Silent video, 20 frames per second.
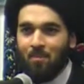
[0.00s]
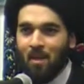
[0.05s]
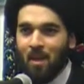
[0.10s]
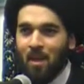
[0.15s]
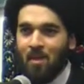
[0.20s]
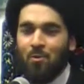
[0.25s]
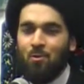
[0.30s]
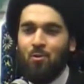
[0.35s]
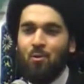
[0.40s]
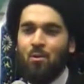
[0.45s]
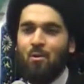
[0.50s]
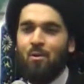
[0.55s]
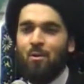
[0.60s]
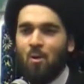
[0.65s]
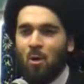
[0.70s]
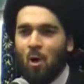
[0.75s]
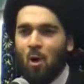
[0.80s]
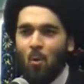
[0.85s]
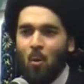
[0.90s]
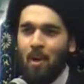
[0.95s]
and should
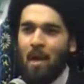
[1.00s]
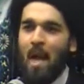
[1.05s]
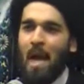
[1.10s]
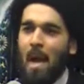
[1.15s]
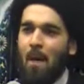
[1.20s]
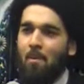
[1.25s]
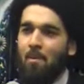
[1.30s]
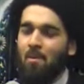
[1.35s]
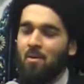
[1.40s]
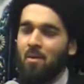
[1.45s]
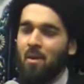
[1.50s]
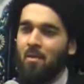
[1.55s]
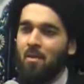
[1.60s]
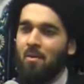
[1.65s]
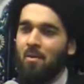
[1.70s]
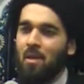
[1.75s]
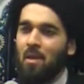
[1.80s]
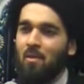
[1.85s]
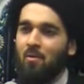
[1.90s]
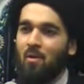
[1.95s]
know what happened on the
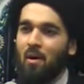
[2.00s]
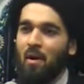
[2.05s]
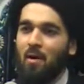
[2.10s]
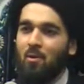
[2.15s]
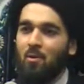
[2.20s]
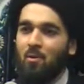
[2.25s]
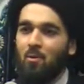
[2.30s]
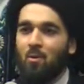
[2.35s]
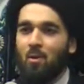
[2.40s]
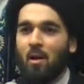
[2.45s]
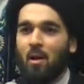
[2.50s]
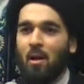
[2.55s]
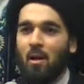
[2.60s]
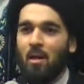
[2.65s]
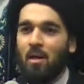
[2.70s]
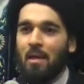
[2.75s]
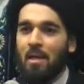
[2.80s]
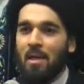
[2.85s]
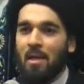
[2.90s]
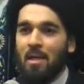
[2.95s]
day of Ashura,
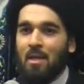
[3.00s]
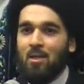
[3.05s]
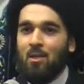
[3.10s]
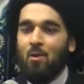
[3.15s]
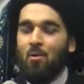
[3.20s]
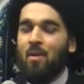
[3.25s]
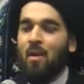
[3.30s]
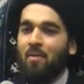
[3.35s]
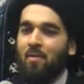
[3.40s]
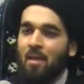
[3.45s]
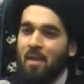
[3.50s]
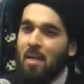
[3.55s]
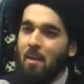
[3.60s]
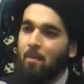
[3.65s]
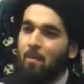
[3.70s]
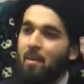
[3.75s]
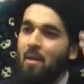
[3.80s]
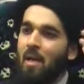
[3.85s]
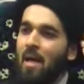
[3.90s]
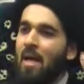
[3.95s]
so that they
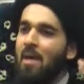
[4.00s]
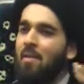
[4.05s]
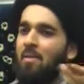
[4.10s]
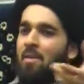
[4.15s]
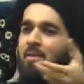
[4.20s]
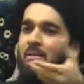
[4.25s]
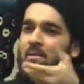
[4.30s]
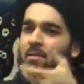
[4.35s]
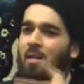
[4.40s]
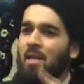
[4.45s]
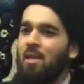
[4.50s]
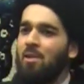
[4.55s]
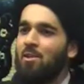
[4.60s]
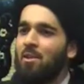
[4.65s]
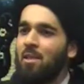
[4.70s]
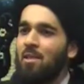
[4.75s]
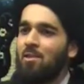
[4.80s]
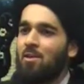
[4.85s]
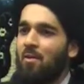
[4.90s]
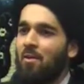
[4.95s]
apply these
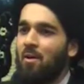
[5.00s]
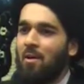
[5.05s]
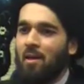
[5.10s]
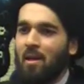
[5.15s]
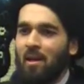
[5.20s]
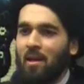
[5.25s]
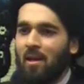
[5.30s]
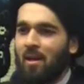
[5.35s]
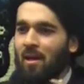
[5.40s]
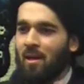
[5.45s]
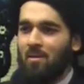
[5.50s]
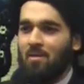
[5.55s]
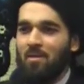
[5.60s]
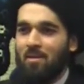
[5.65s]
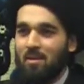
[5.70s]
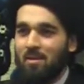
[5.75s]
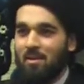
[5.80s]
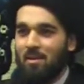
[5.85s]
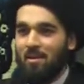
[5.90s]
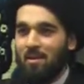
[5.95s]
teachings on their
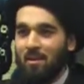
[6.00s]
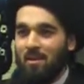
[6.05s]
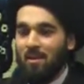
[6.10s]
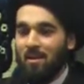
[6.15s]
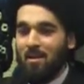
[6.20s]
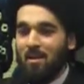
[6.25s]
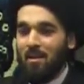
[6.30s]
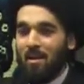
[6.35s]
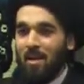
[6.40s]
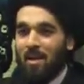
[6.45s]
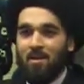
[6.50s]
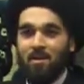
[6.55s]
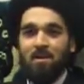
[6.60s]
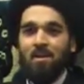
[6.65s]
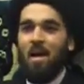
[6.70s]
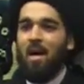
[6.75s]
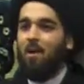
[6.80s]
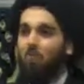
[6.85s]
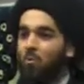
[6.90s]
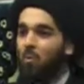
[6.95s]
lives. It's
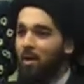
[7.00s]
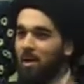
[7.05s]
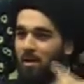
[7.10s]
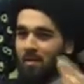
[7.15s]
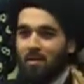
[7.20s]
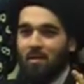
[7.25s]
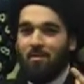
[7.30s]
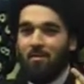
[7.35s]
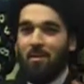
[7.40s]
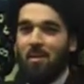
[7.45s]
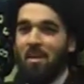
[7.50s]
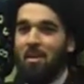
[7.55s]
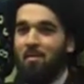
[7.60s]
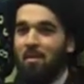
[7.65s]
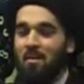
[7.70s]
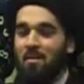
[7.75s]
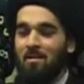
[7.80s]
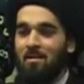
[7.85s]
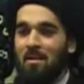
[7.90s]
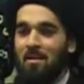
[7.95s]
not worth it to
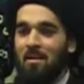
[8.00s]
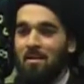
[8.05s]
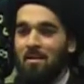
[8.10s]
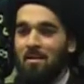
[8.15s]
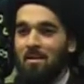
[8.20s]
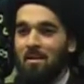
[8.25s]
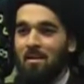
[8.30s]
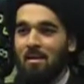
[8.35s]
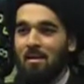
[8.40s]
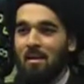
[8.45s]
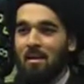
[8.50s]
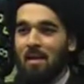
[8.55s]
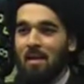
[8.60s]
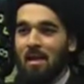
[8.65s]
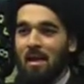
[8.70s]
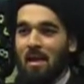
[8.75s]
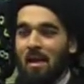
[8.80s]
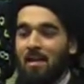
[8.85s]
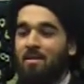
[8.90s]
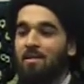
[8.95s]
commit sins.
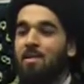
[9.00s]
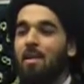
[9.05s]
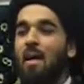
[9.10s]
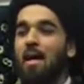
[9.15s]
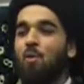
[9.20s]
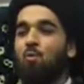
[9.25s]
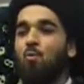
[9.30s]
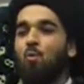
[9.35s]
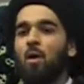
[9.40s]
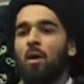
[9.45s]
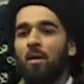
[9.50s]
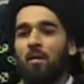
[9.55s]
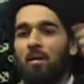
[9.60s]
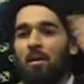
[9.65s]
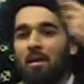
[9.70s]
It's not worth